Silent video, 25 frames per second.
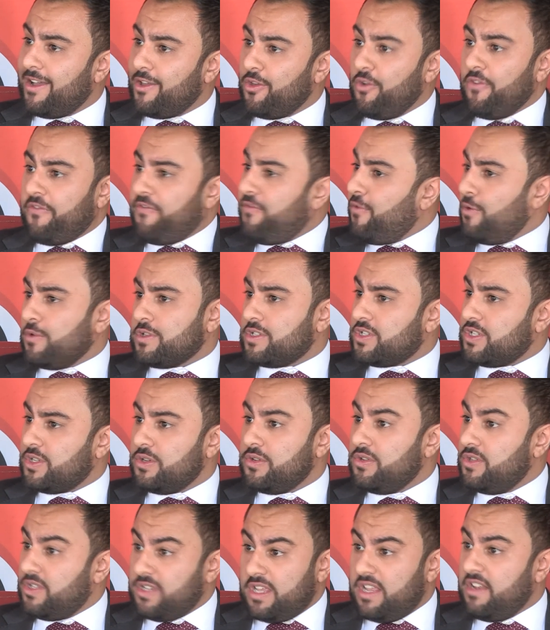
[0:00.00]
forced
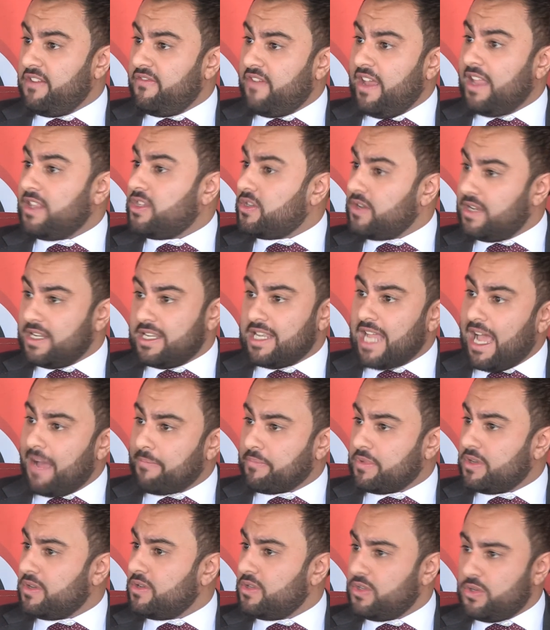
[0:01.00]
to innovate, to
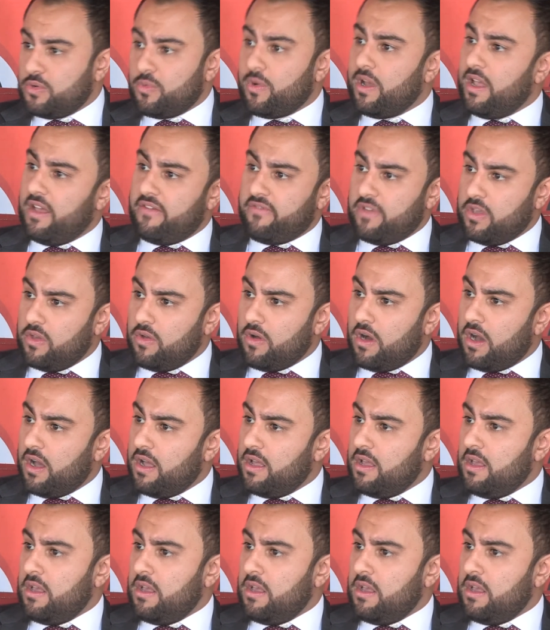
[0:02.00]
adapt to wherever you are.